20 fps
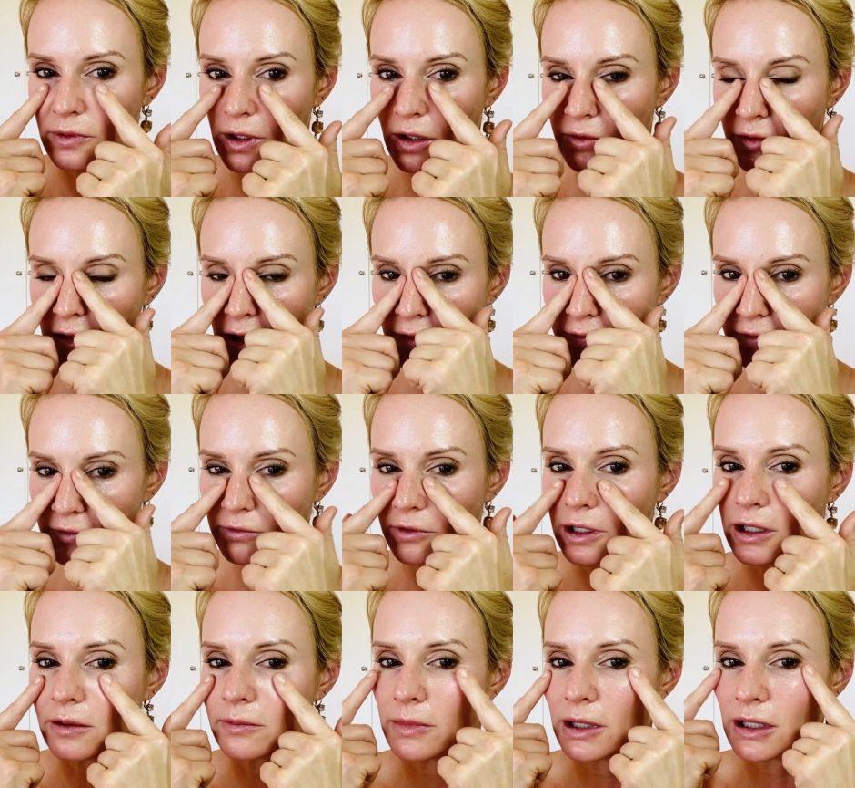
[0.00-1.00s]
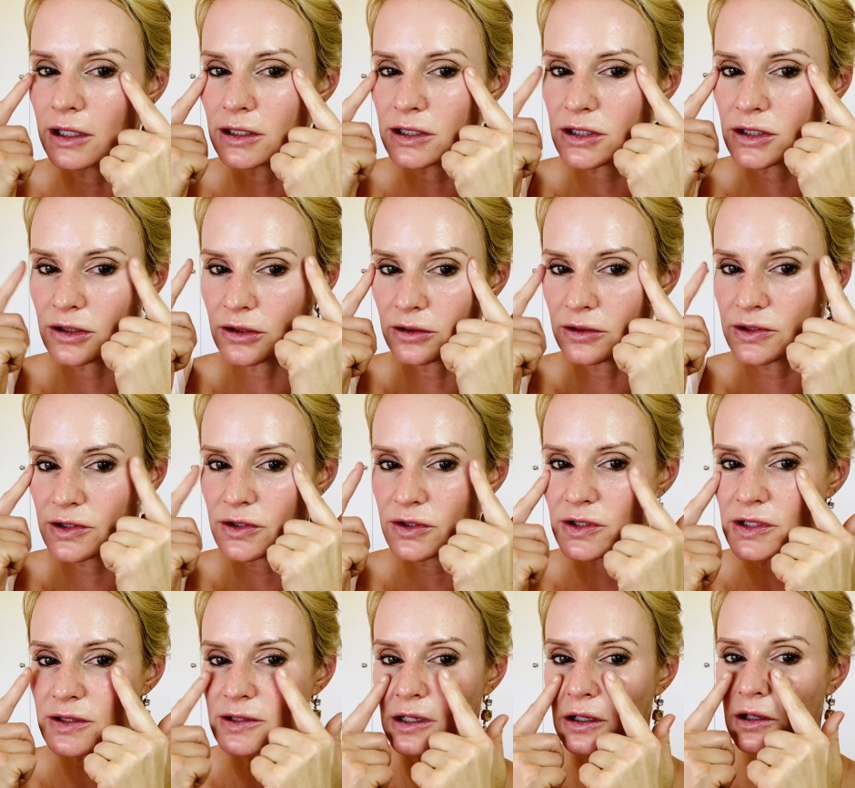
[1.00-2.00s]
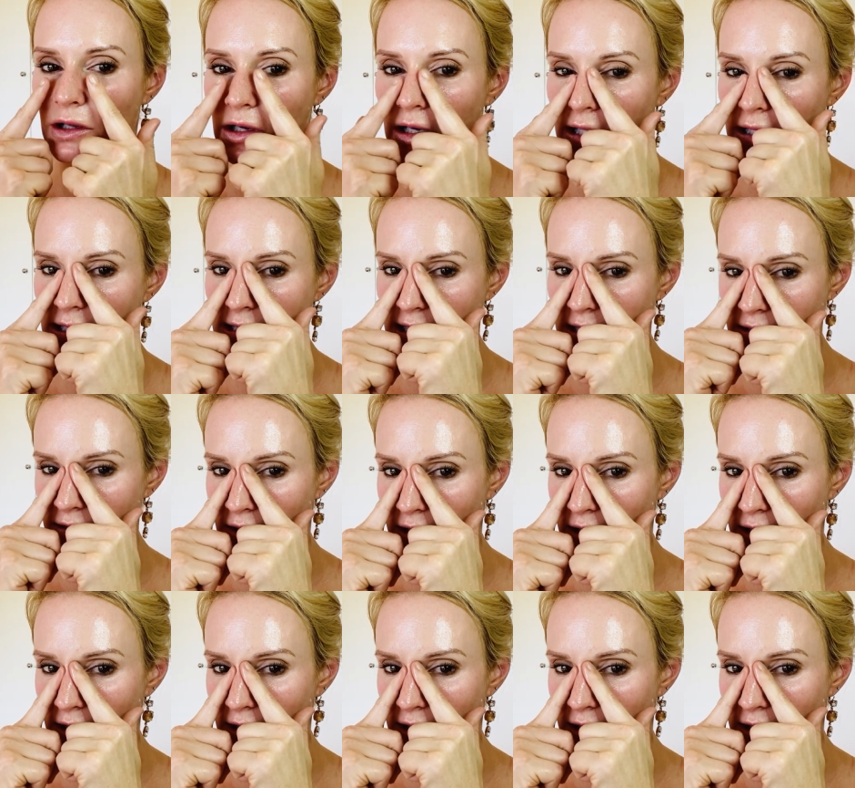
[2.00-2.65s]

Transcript: I often recommend it too. As soon as the client says,